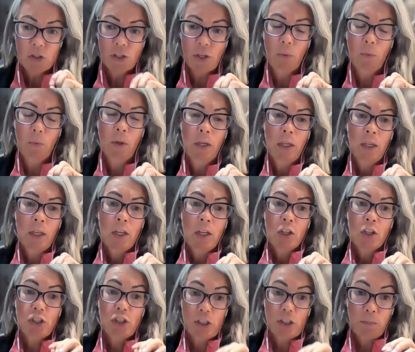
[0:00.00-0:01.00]
So
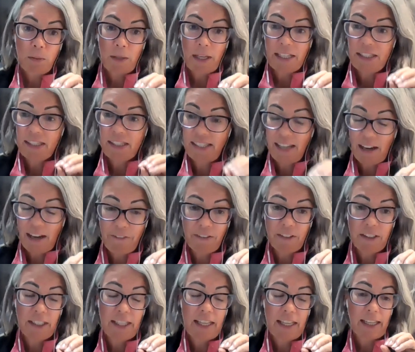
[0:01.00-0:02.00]
Juice Plus,
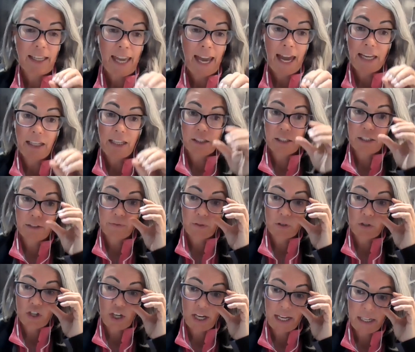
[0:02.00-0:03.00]
definitely a catalyst for
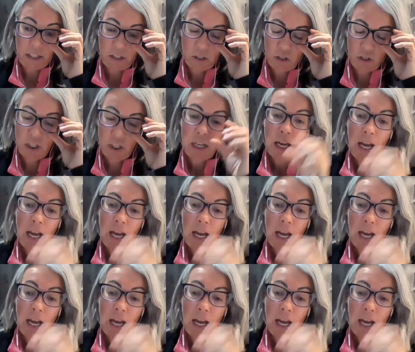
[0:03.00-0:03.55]
change.